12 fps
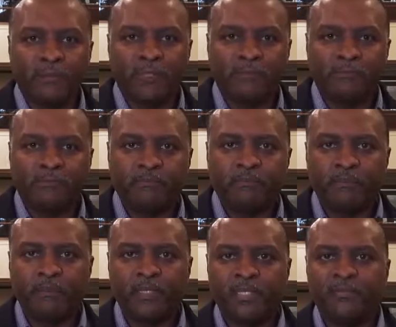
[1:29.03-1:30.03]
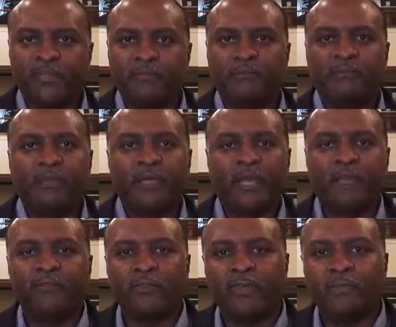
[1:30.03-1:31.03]
to give him
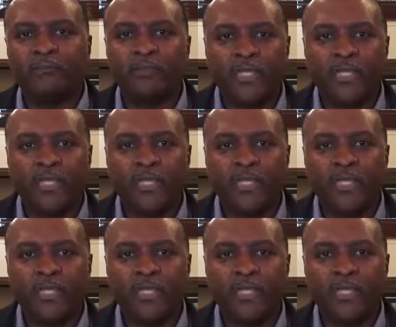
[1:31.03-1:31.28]
cover and